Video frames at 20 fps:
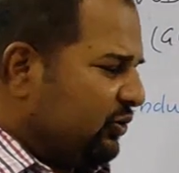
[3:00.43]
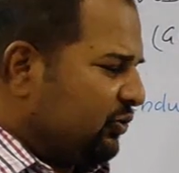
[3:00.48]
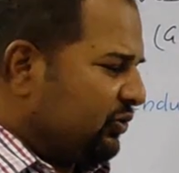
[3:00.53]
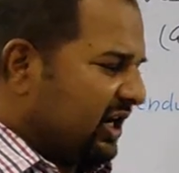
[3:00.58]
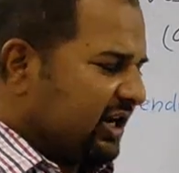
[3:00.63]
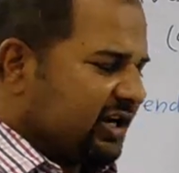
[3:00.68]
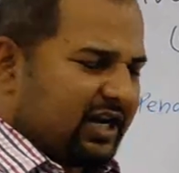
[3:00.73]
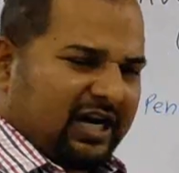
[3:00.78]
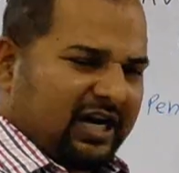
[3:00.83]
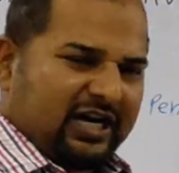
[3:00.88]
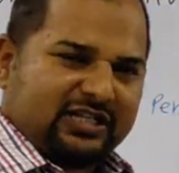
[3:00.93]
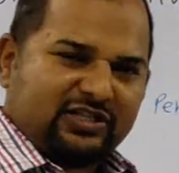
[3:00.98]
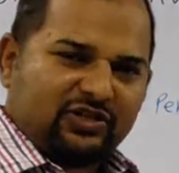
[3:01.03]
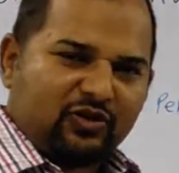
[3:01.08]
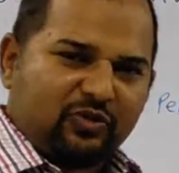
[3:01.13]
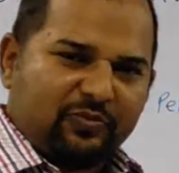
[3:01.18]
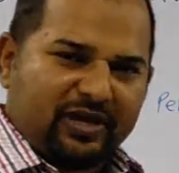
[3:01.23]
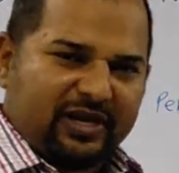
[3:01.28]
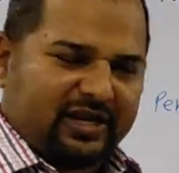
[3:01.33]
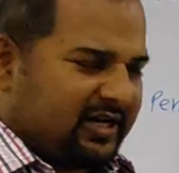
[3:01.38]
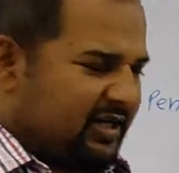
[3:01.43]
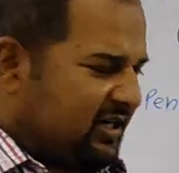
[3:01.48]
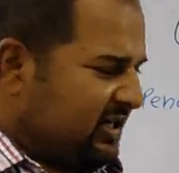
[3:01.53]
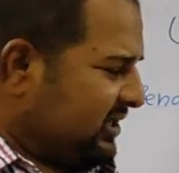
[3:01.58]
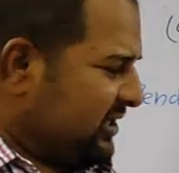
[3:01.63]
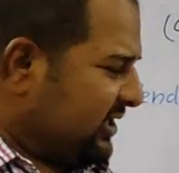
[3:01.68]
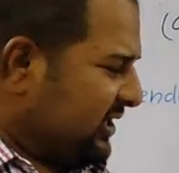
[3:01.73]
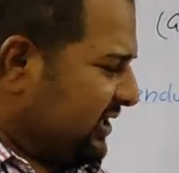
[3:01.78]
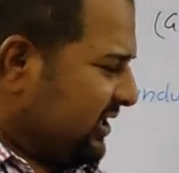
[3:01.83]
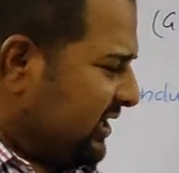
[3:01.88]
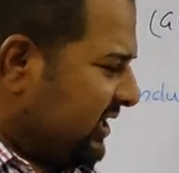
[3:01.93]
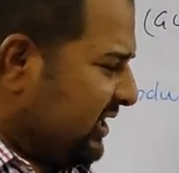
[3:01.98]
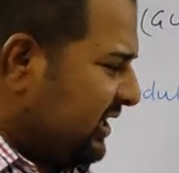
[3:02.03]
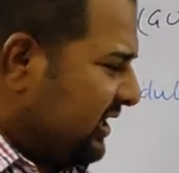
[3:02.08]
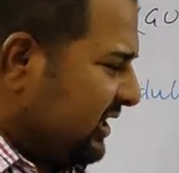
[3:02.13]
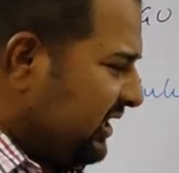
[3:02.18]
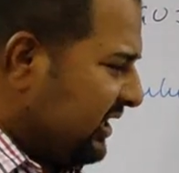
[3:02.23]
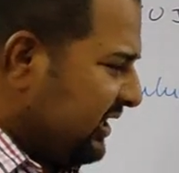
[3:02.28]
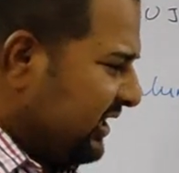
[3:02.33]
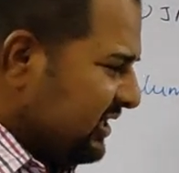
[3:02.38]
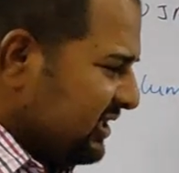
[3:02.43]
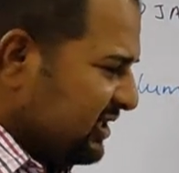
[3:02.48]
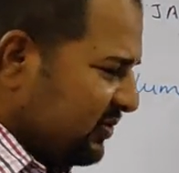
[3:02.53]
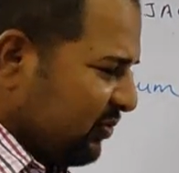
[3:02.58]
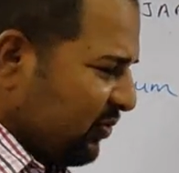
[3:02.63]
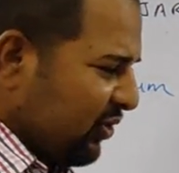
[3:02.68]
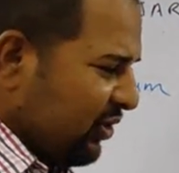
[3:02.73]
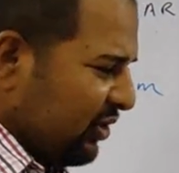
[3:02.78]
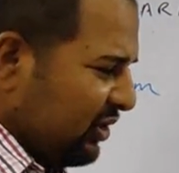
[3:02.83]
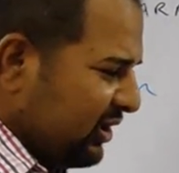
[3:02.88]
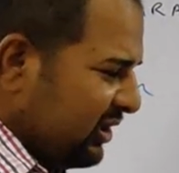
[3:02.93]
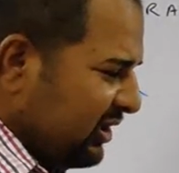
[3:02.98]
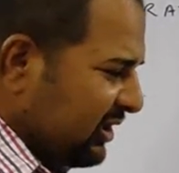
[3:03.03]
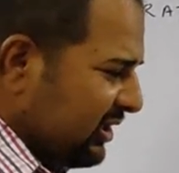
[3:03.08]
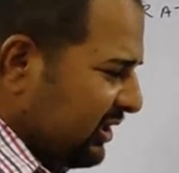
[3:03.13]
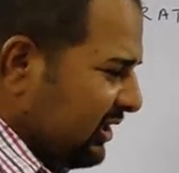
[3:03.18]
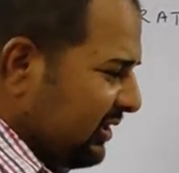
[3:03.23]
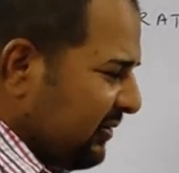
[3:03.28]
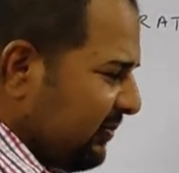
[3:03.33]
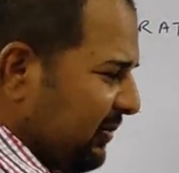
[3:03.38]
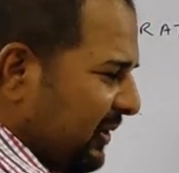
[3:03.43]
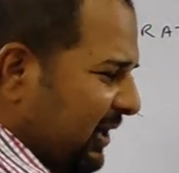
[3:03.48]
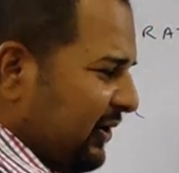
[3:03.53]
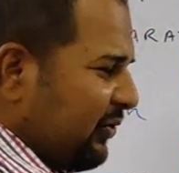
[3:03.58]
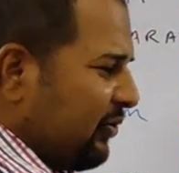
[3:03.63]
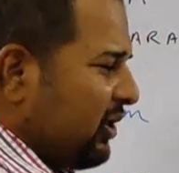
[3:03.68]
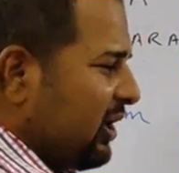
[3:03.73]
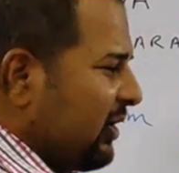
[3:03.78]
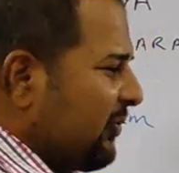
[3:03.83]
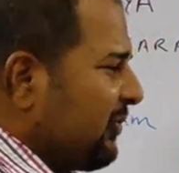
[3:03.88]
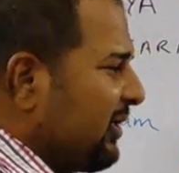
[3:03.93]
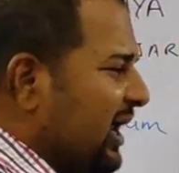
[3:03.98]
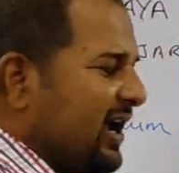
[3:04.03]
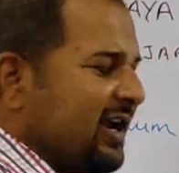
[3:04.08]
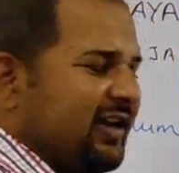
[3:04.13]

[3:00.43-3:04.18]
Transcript: You can also make a small pendulum